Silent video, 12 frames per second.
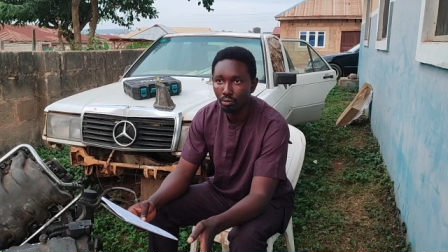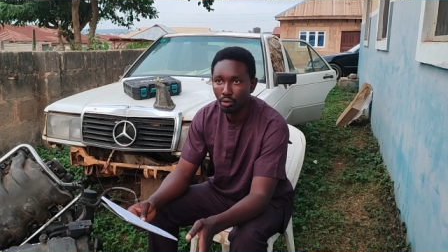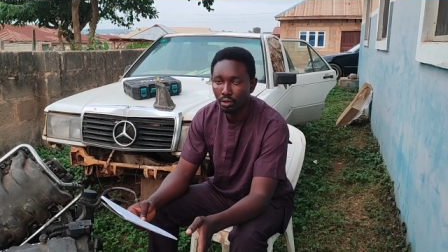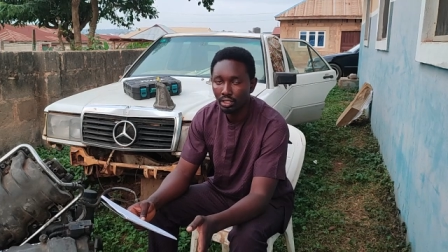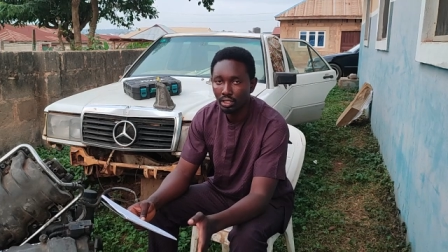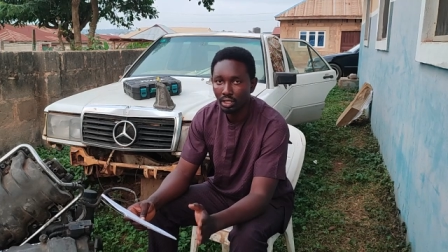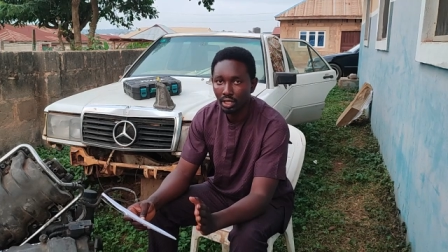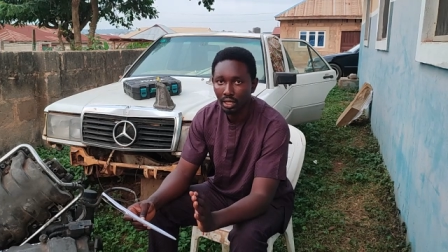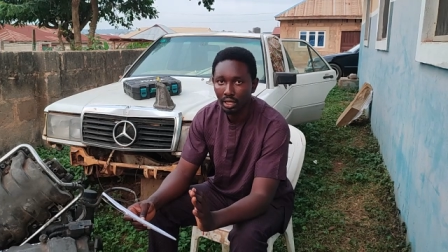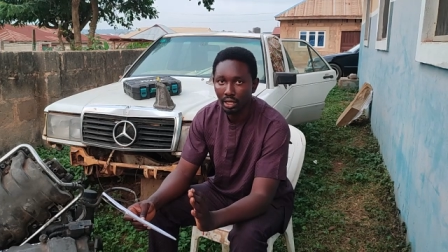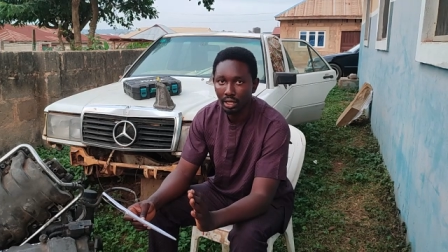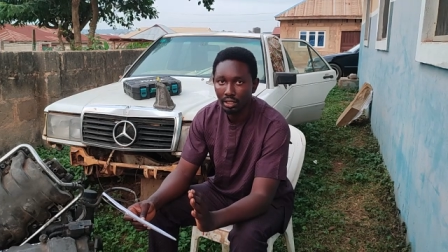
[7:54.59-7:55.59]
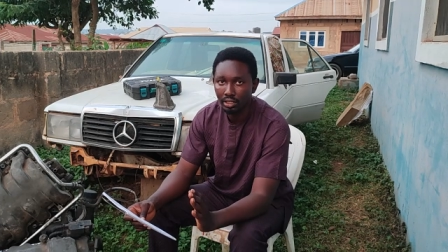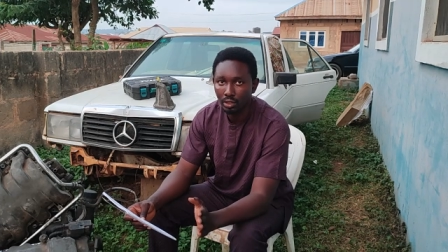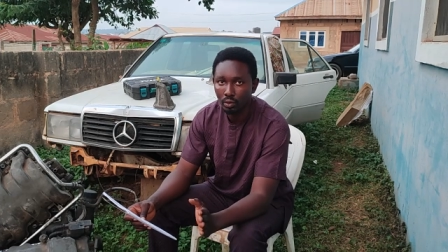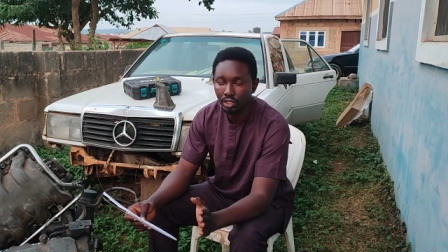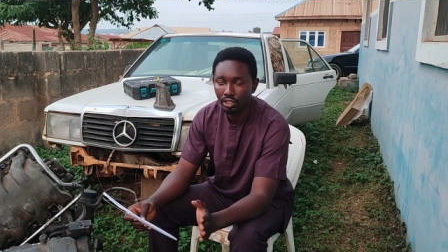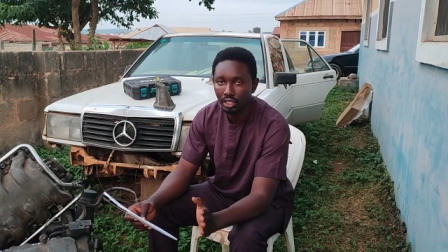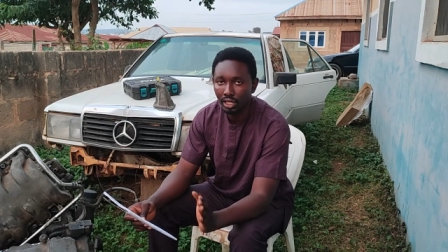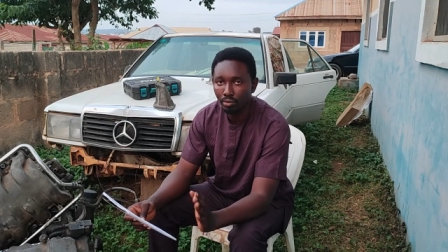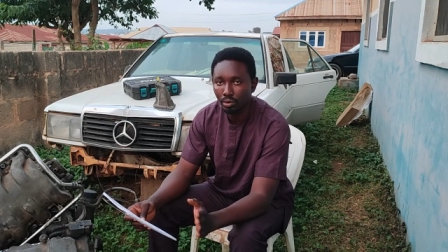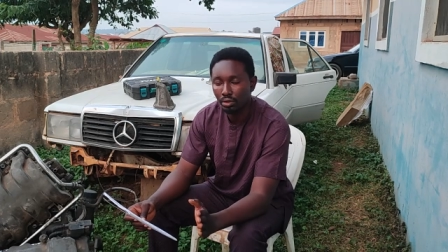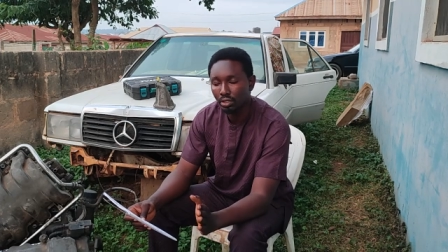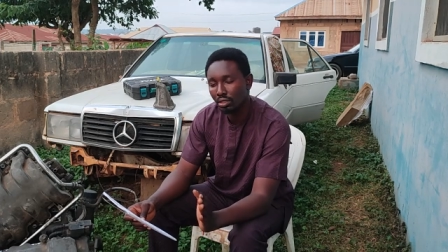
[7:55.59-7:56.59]
both uh, sequential
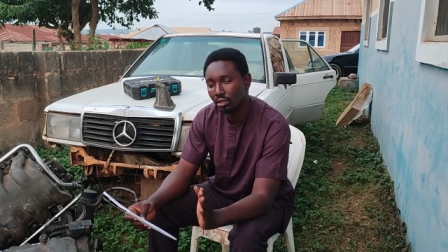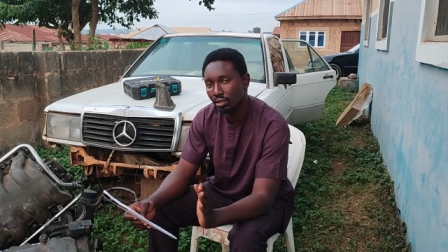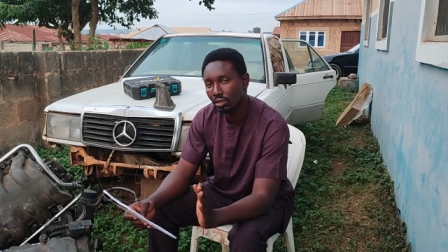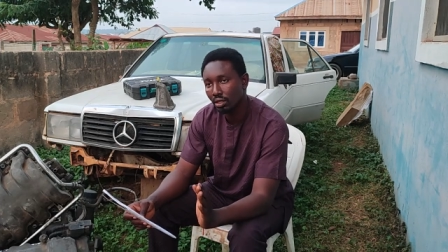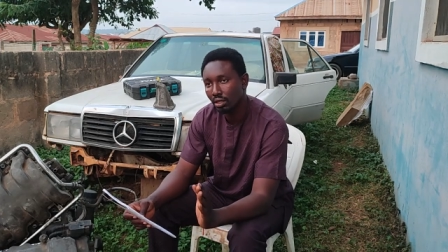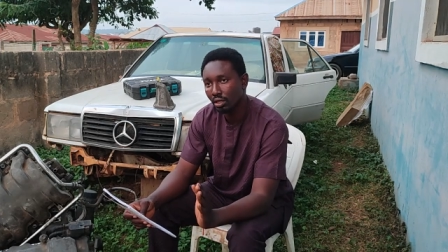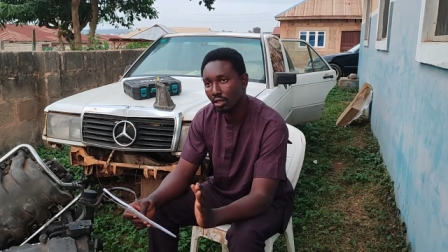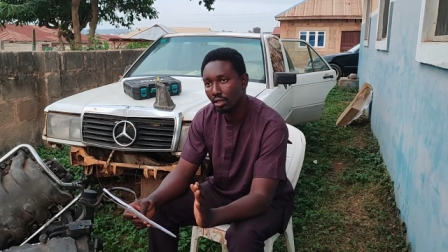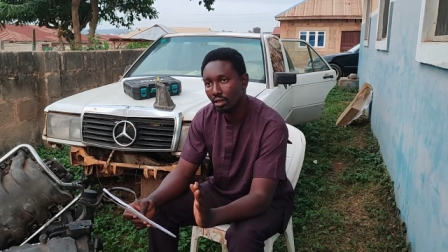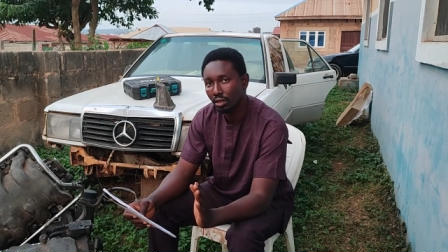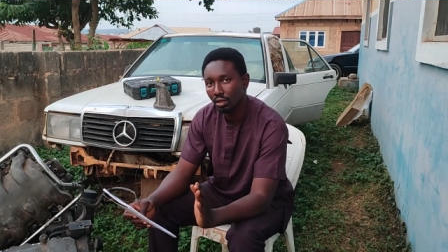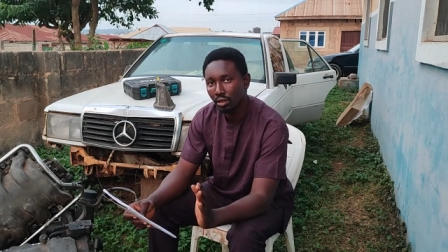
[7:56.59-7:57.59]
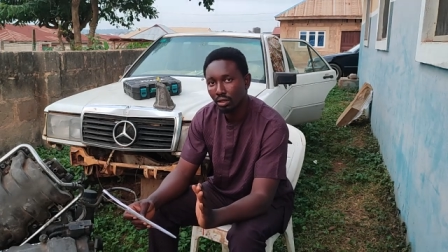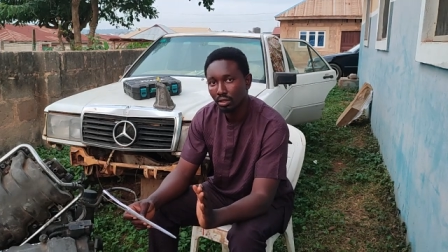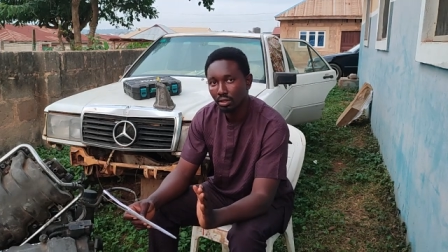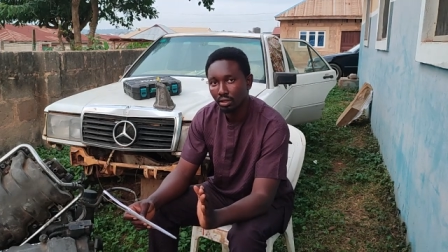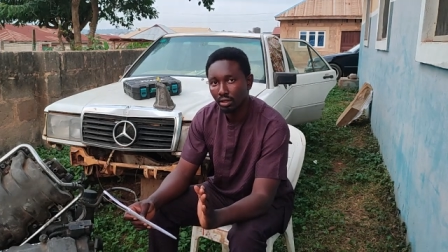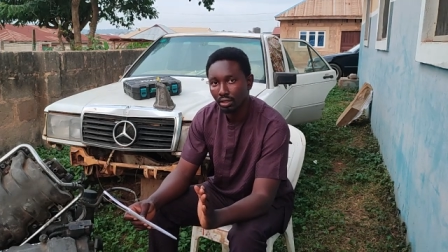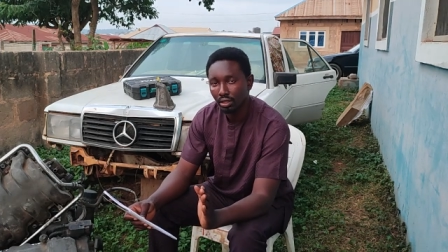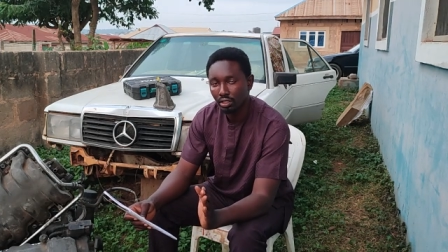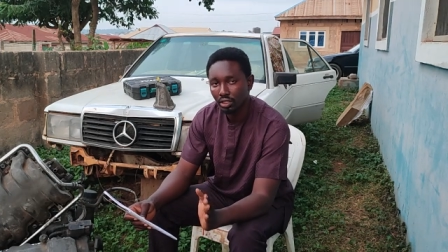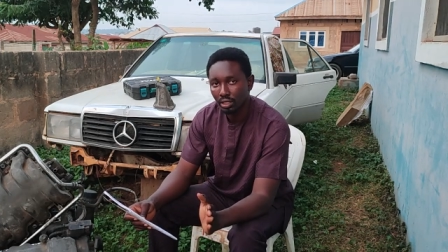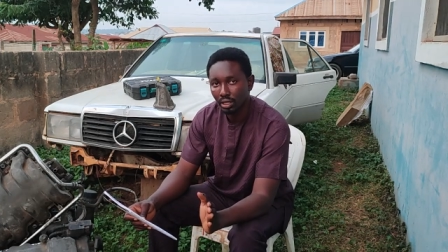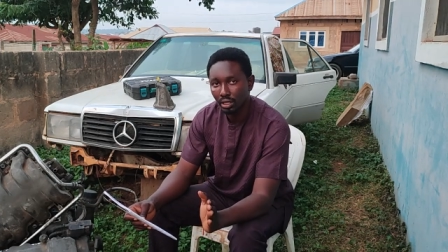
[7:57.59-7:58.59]
both uh, the
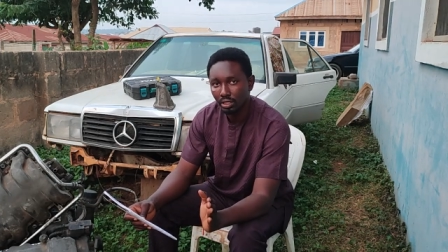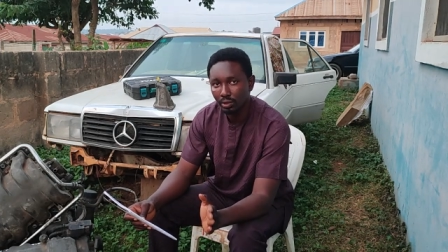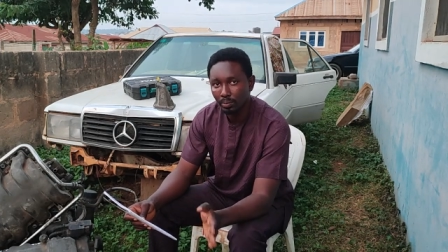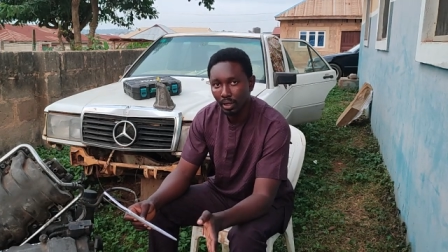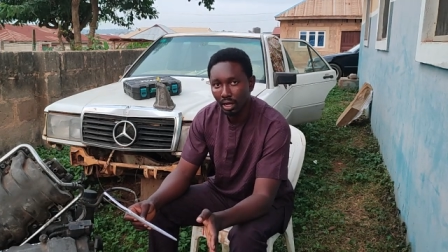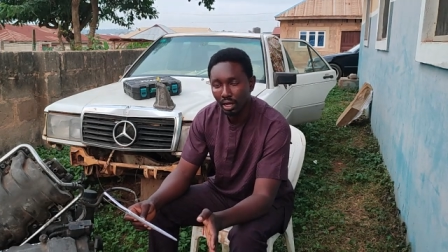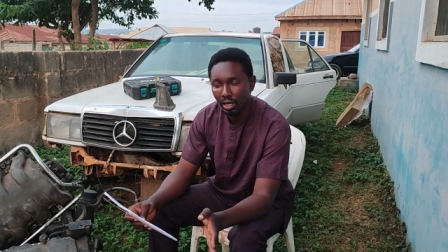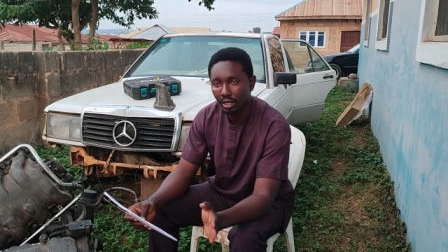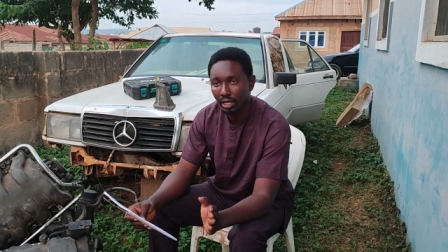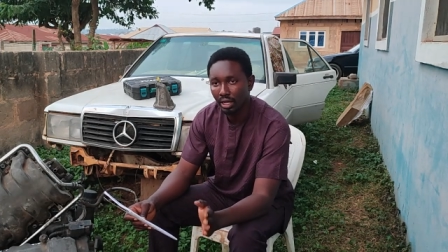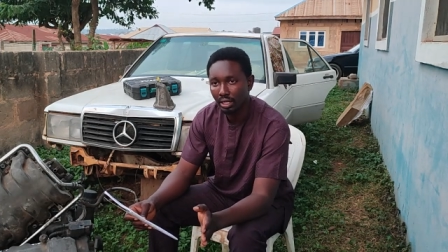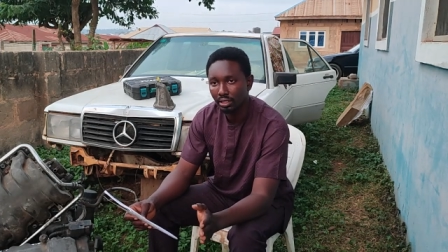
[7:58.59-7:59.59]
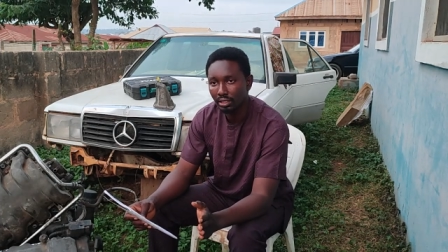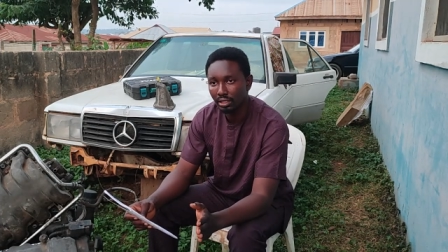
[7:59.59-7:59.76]
uh, spark and